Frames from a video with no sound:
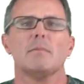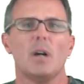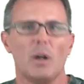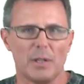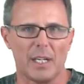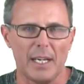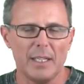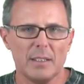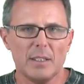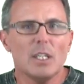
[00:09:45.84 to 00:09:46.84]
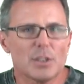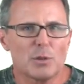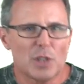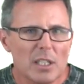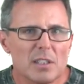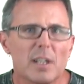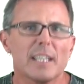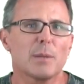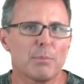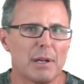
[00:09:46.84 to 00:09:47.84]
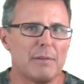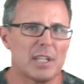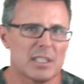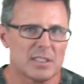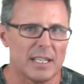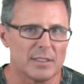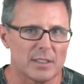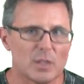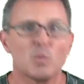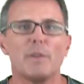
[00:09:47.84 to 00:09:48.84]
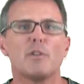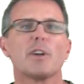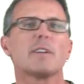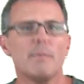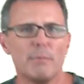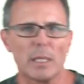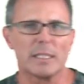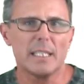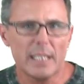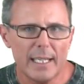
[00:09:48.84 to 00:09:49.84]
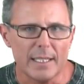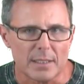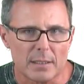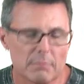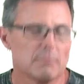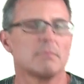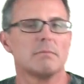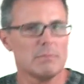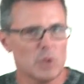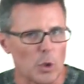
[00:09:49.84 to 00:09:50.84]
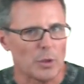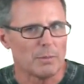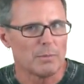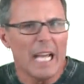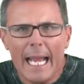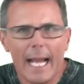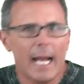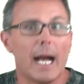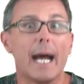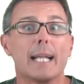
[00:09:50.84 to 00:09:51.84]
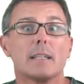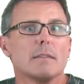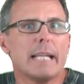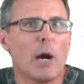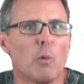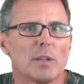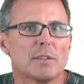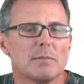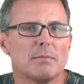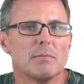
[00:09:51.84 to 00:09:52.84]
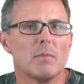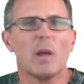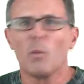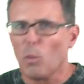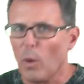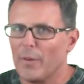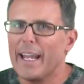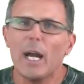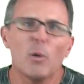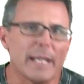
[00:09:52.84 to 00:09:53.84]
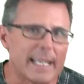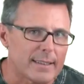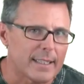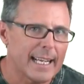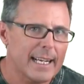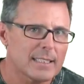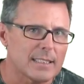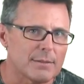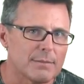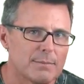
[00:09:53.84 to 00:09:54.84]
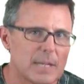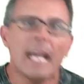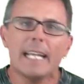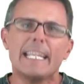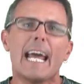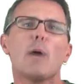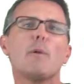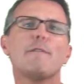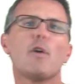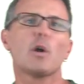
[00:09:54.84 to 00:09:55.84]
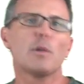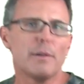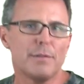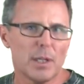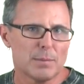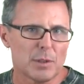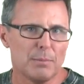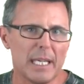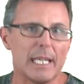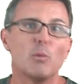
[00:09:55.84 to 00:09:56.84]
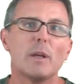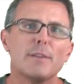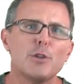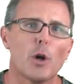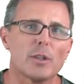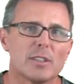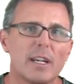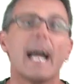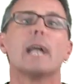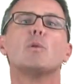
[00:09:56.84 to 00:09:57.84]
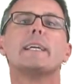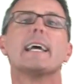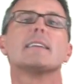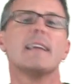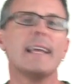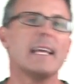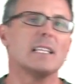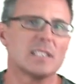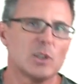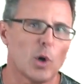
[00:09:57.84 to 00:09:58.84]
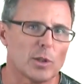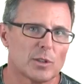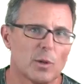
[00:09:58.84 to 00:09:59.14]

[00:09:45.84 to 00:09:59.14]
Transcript: Okay, so just like the previous sentence, we've got Modi is. Good. And now what? Well, now we get the negative. Now we follow the verb to be with not, and we get is not.